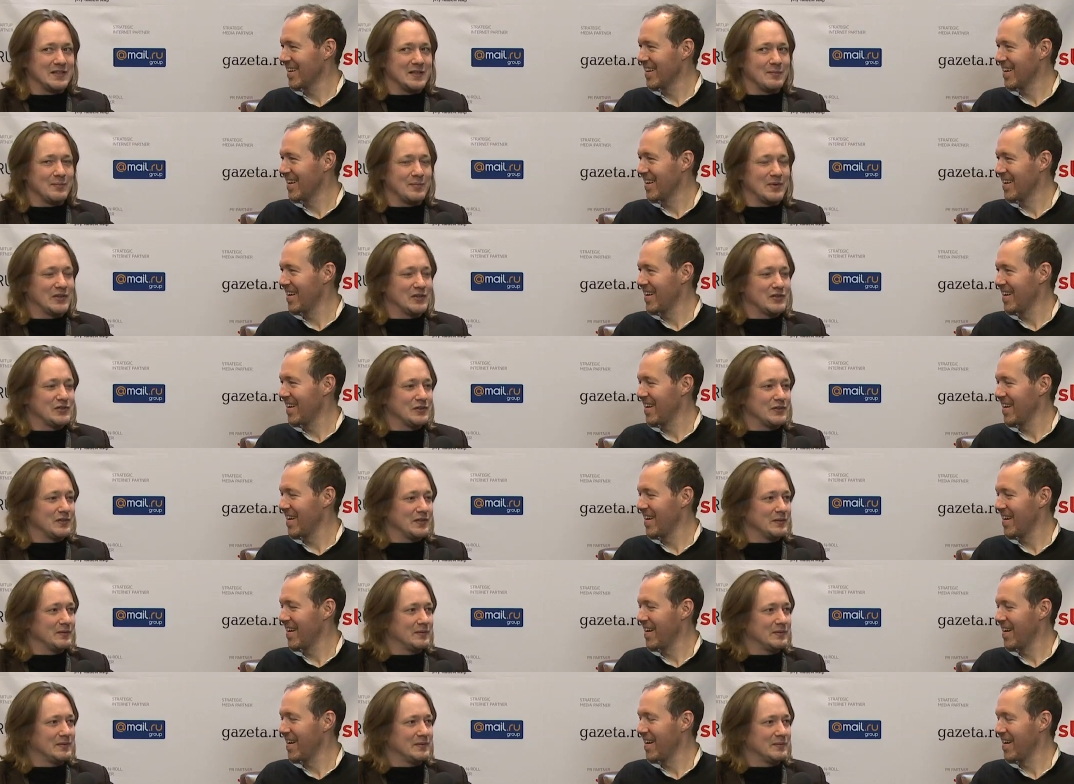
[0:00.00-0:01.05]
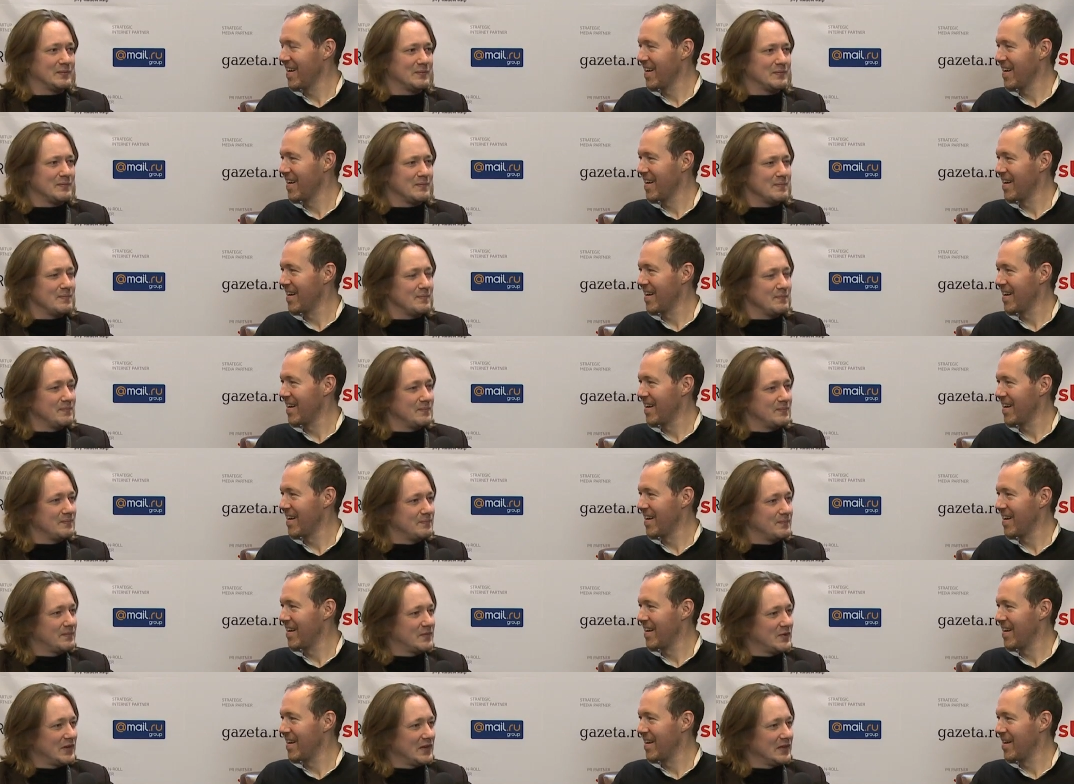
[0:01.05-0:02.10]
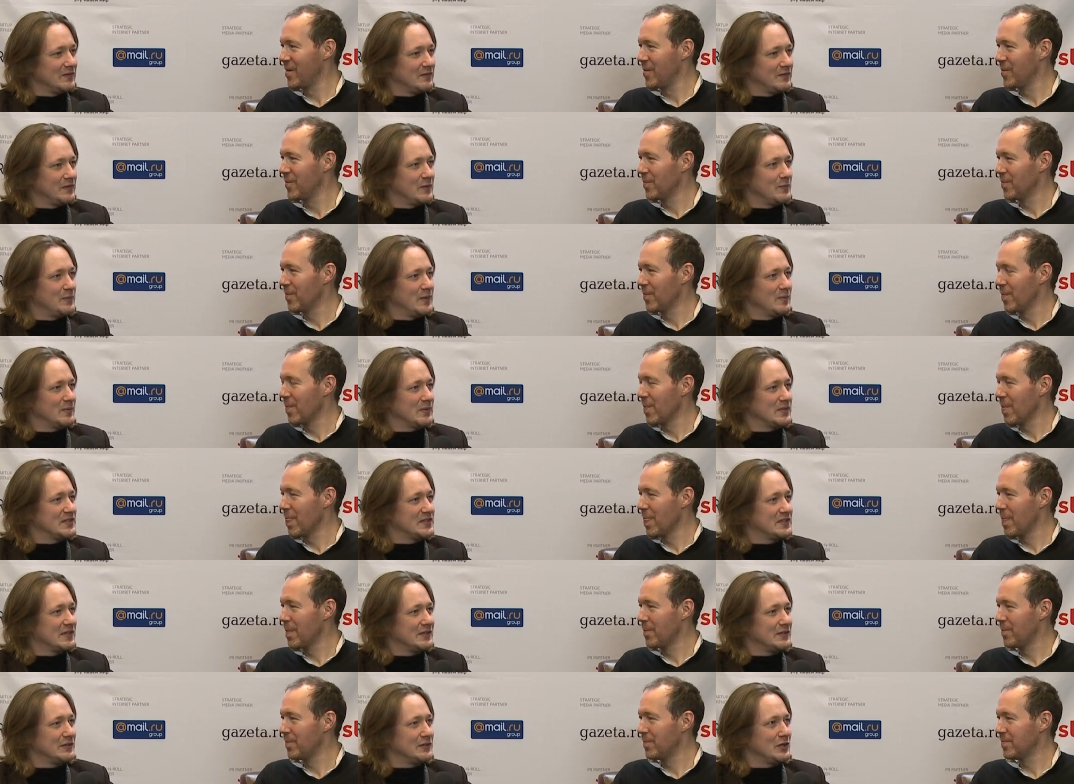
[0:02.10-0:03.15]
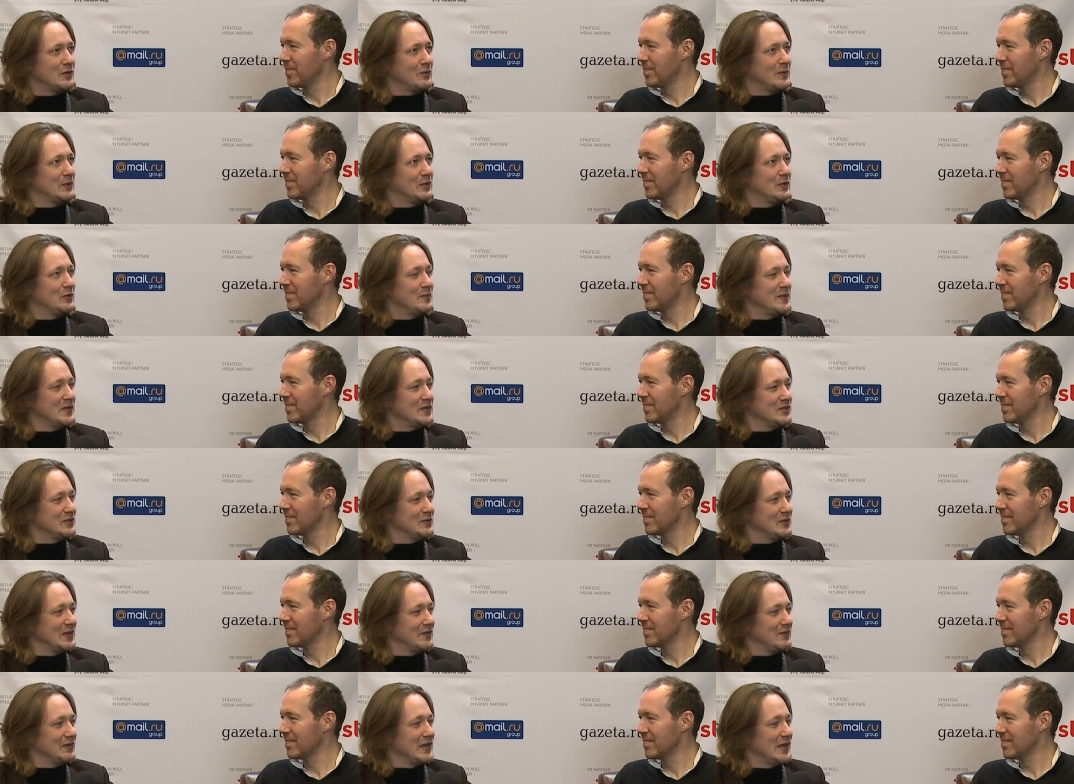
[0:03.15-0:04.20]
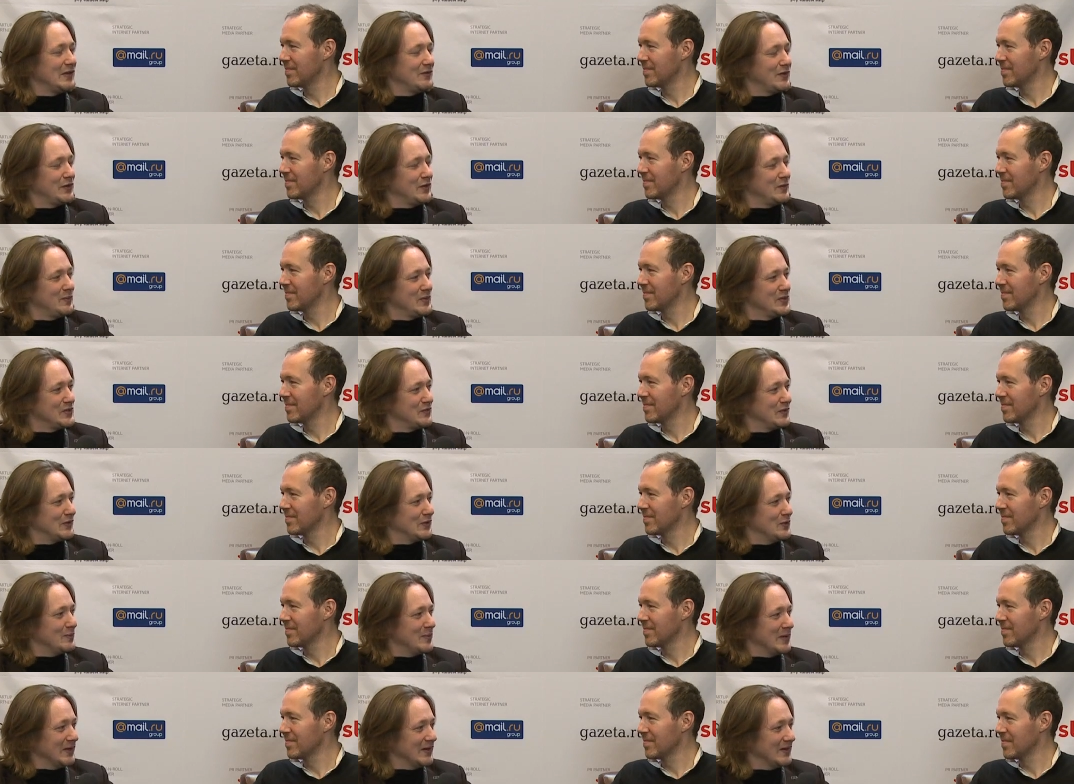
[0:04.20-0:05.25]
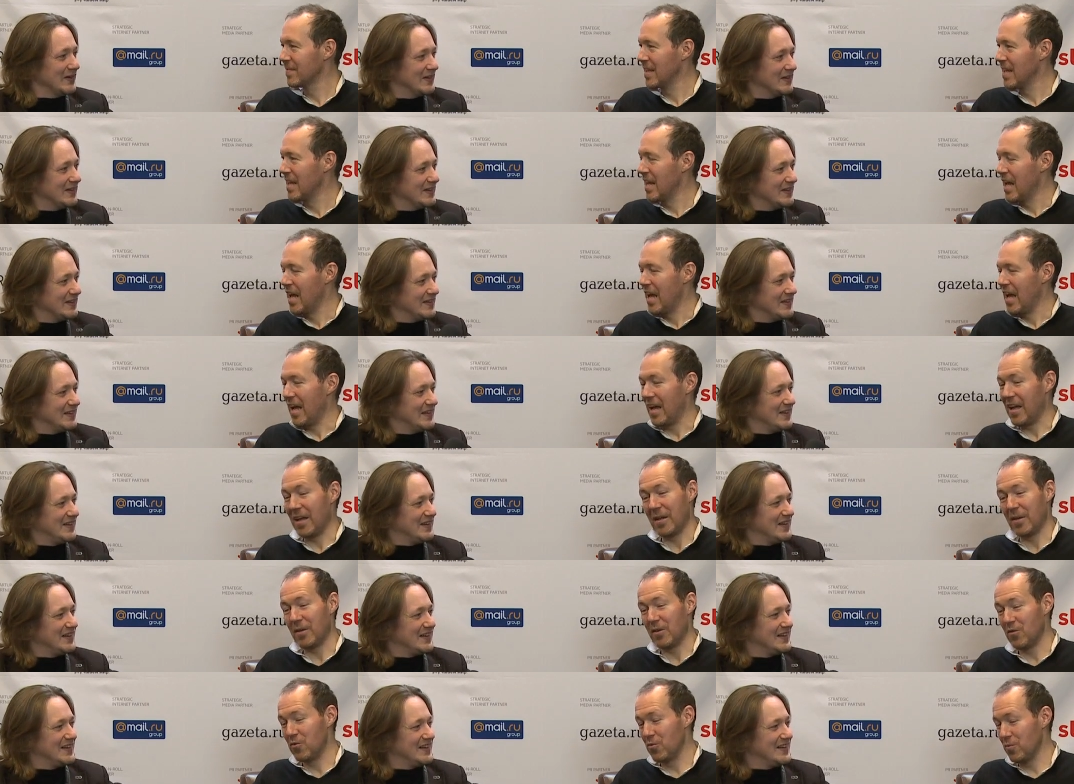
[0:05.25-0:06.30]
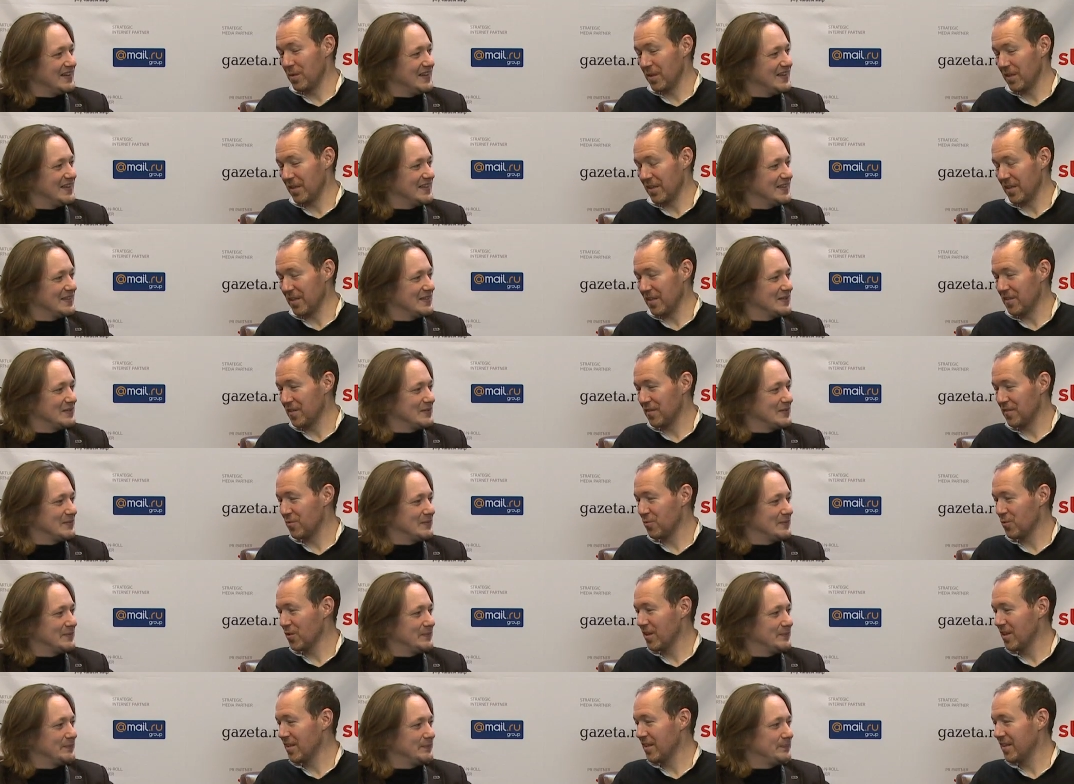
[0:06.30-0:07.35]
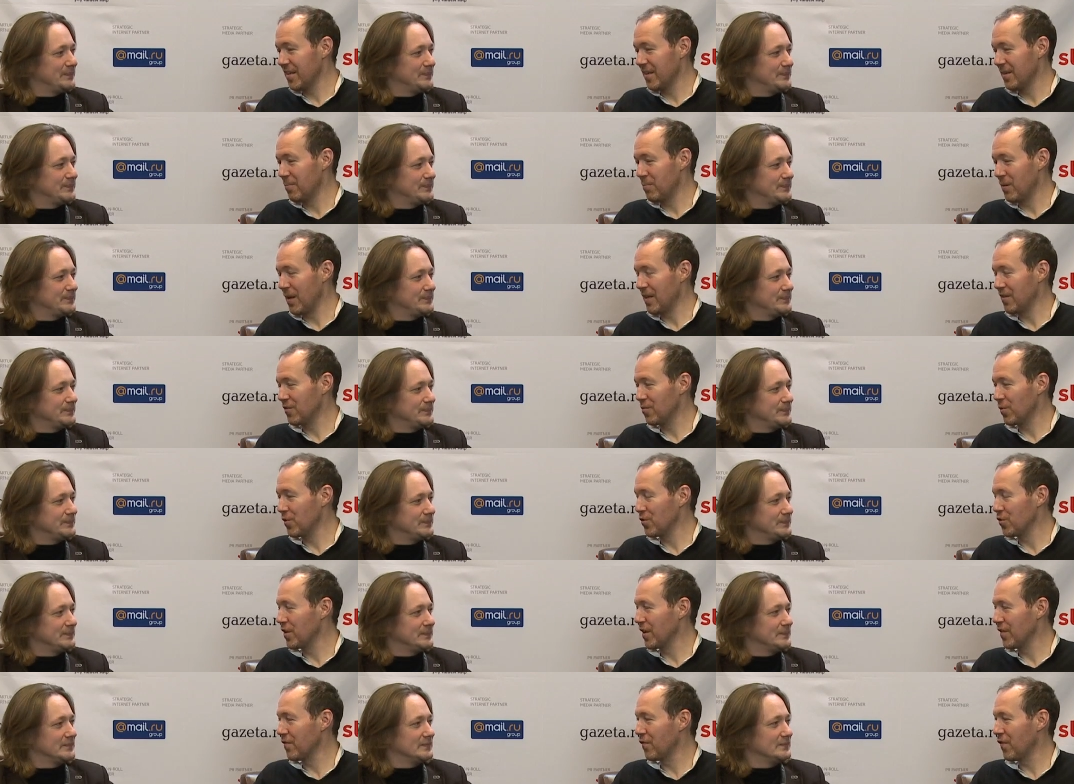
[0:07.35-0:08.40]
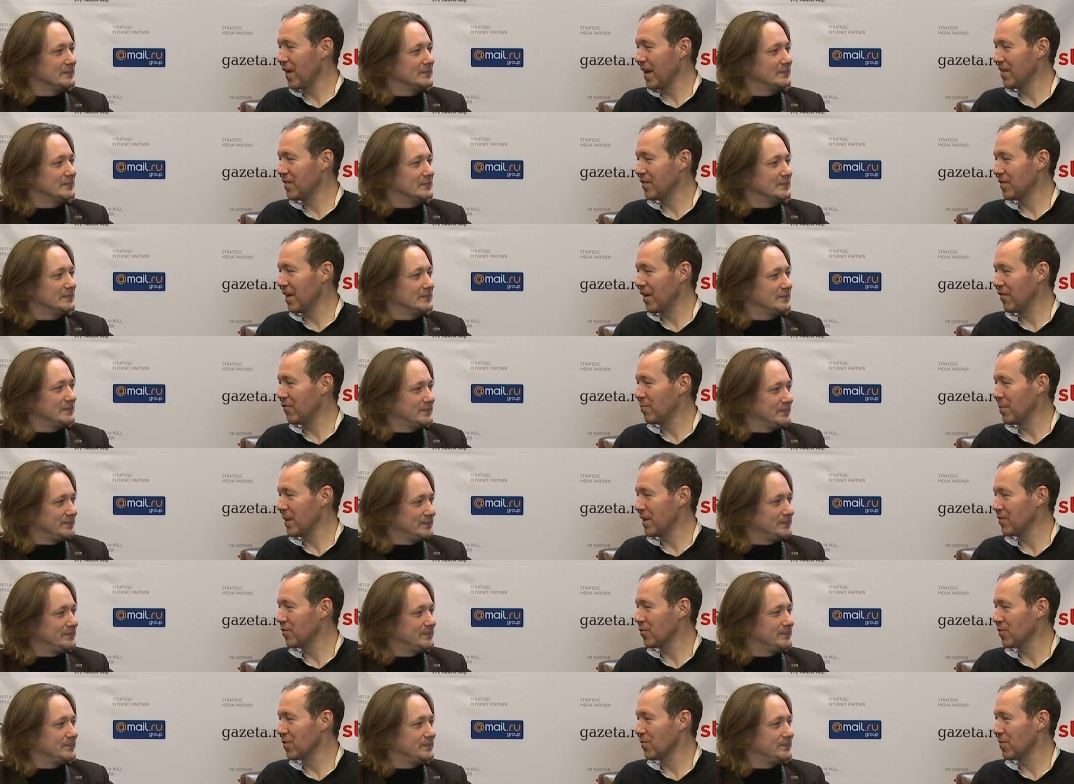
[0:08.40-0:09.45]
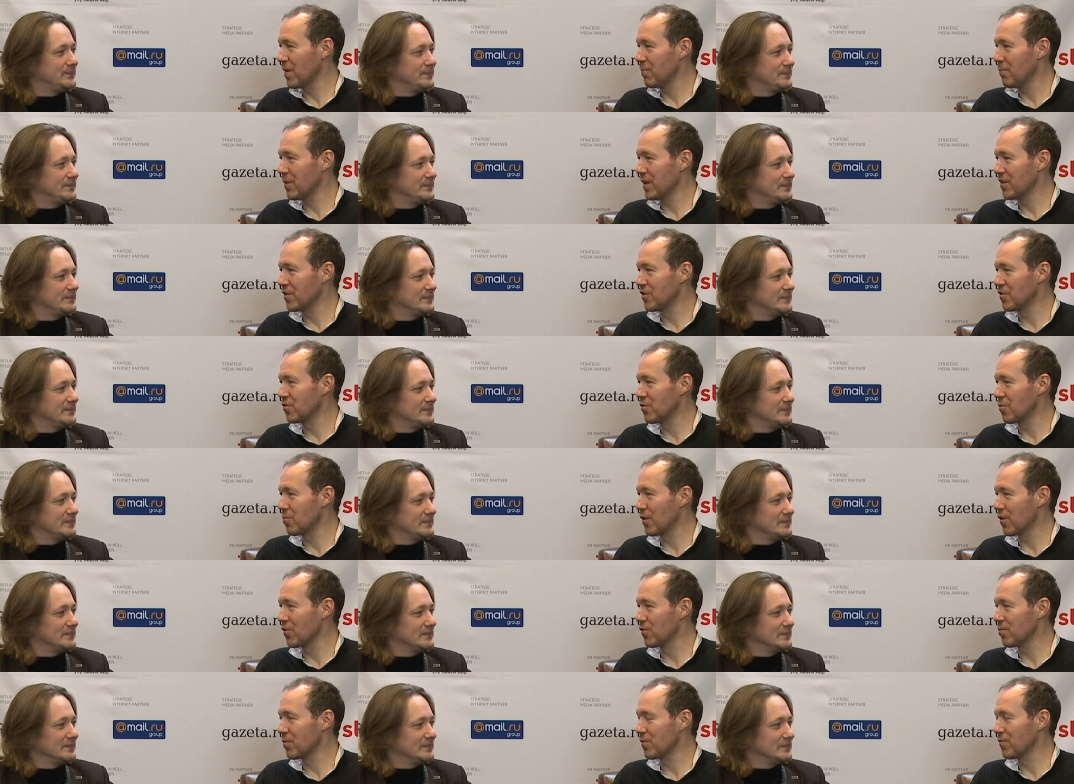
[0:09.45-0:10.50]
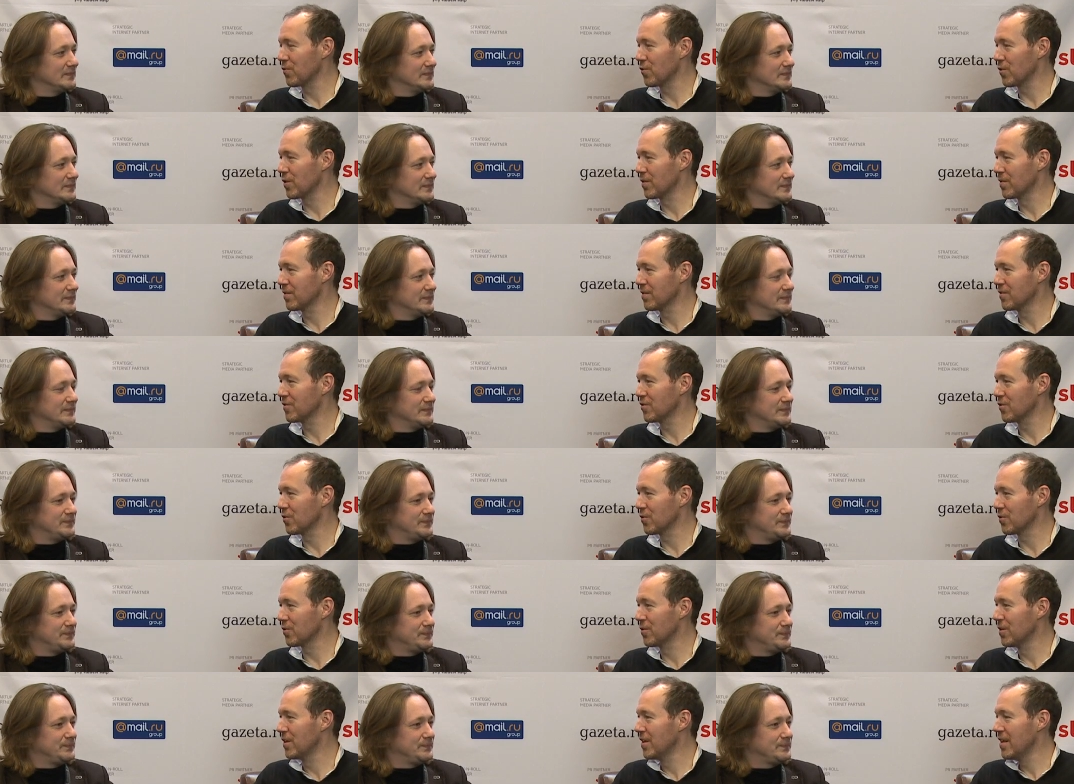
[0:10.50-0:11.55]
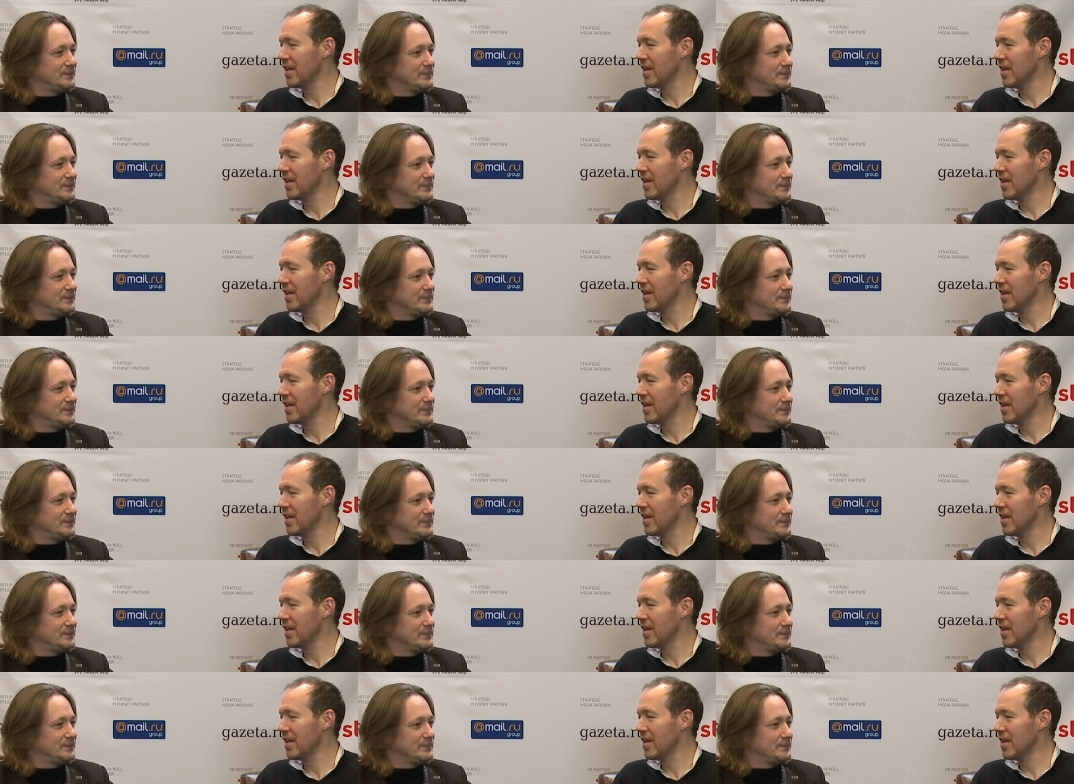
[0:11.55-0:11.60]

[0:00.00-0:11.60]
Speaker 1: and I'm pretty sure that quite a few people still don't know what Lumi is. Do you have an elevator pitch for Lumi?
Speaker 2: Uh, Lumi is really a place where you can find stuff based on the web pages you browsed before. So